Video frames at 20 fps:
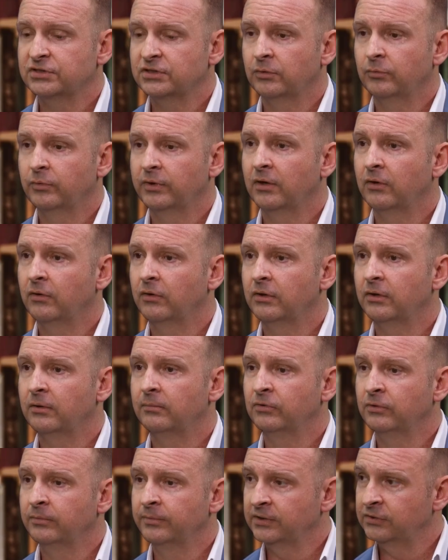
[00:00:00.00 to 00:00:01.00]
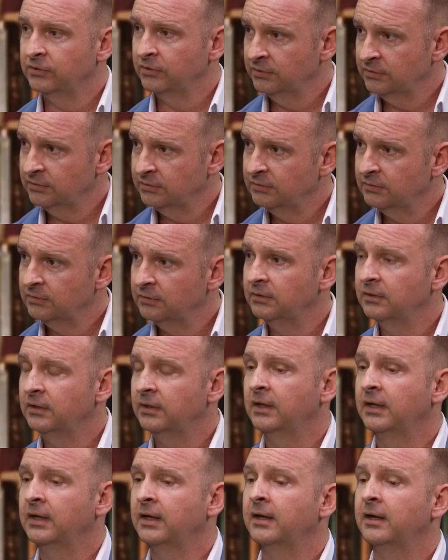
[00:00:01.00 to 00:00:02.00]
year we go to Bumi Thut,
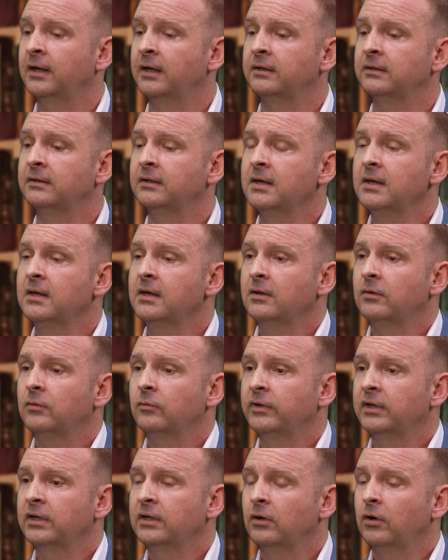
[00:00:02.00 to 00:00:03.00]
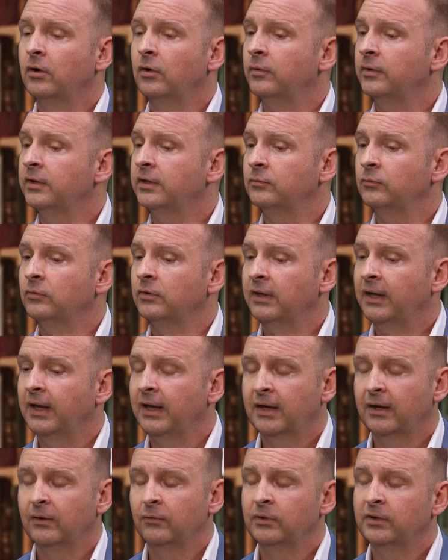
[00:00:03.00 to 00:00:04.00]
and we go and
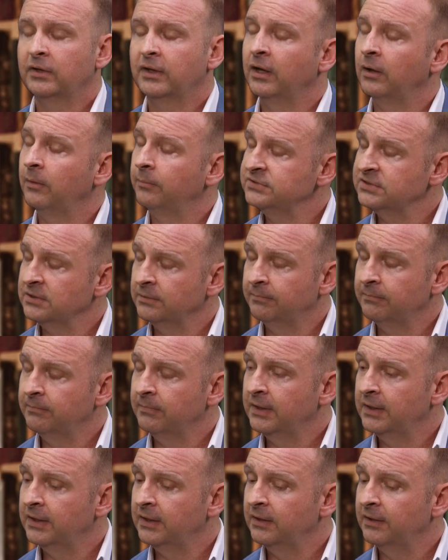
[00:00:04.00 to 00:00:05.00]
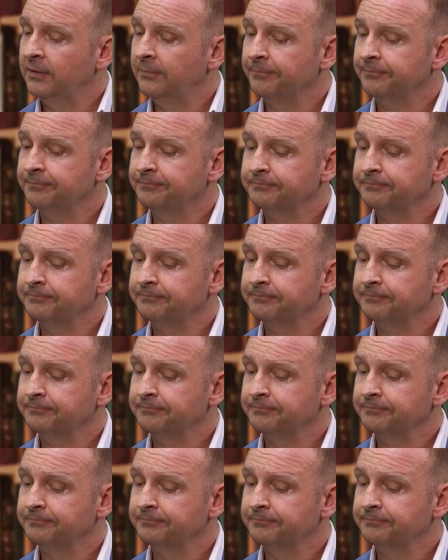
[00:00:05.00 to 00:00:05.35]
we'll help some